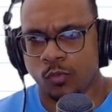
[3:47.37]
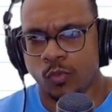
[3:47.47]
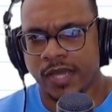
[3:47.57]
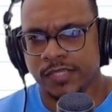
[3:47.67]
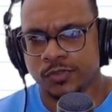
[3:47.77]

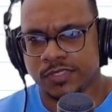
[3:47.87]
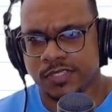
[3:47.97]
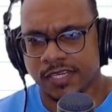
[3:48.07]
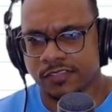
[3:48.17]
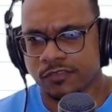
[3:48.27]
y2 is
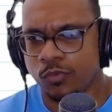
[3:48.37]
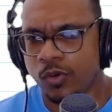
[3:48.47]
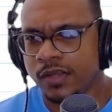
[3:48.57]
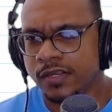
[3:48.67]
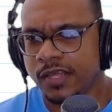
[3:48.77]

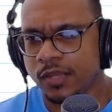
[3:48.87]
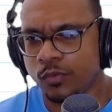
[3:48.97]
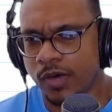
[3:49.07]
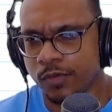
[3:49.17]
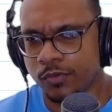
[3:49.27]
-1 and
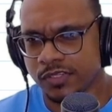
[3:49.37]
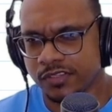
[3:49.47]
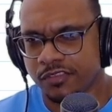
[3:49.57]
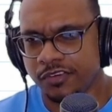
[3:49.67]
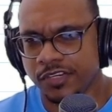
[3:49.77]
y1 is
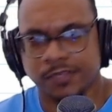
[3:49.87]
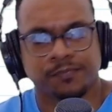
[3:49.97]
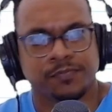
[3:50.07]
3.